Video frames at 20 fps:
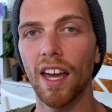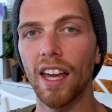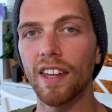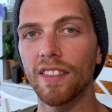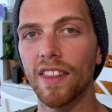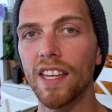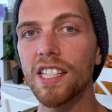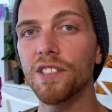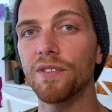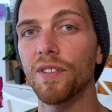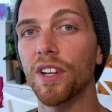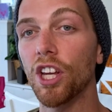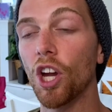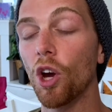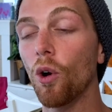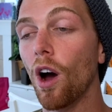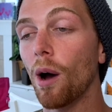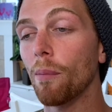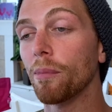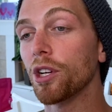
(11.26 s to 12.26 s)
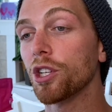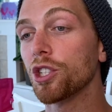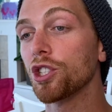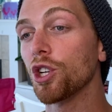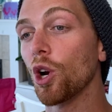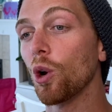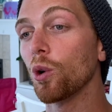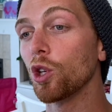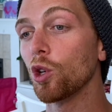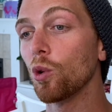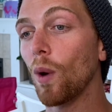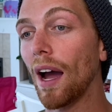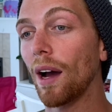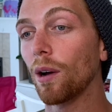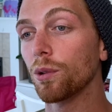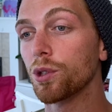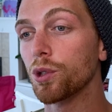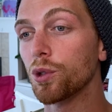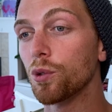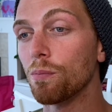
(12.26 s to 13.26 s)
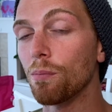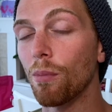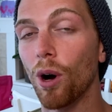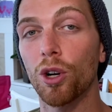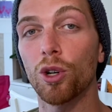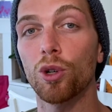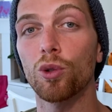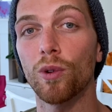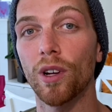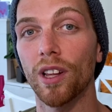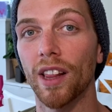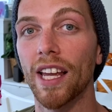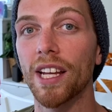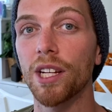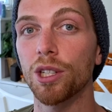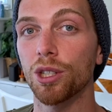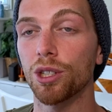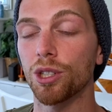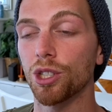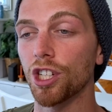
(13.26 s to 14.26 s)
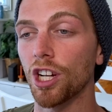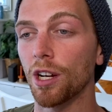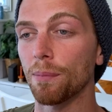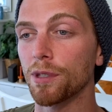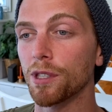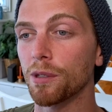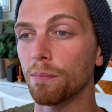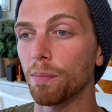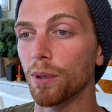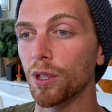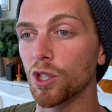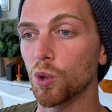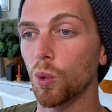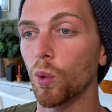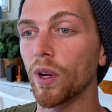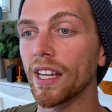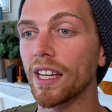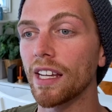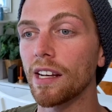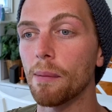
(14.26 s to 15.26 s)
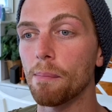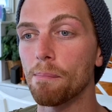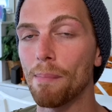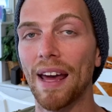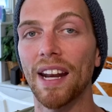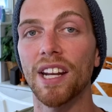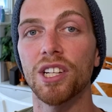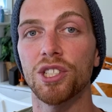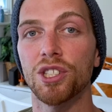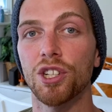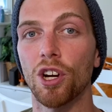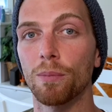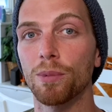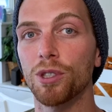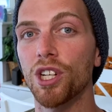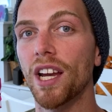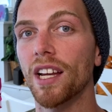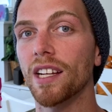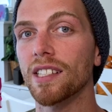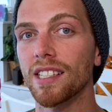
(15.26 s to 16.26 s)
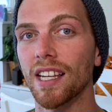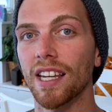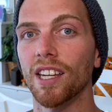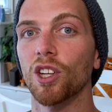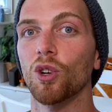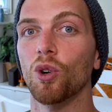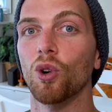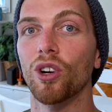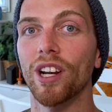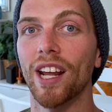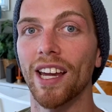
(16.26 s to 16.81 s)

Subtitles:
In this video, I'm going to show you how to model relationships between managed objects in core